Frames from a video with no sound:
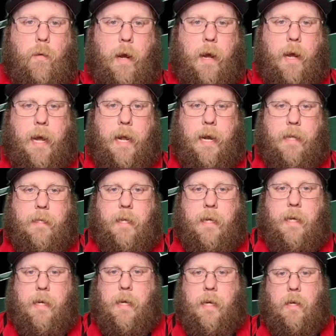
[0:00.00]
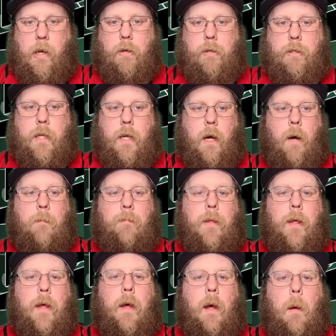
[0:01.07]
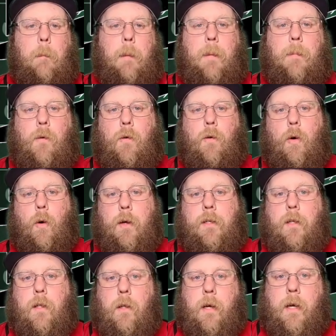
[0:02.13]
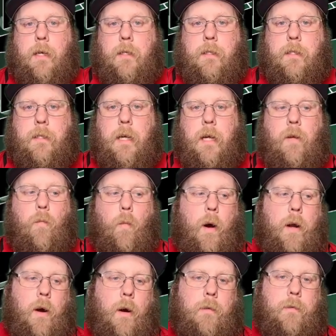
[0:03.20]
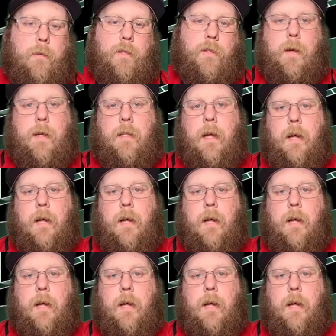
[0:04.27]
And I think in years to come, people are going to look at and see what Arthur Smith